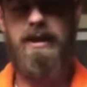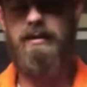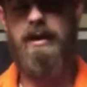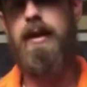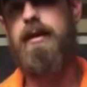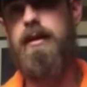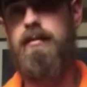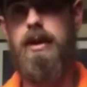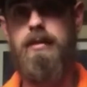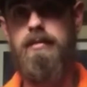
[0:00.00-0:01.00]
yeah, okay, there
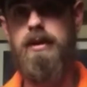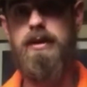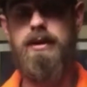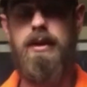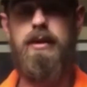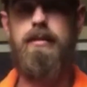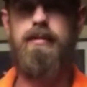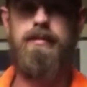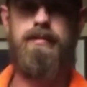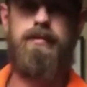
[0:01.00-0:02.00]
might be
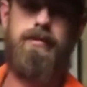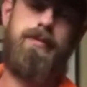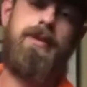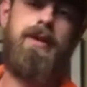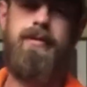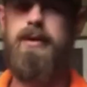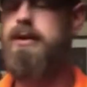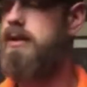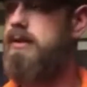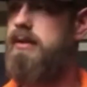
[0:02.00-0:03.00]
some
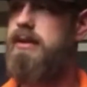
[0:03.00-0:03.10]
differences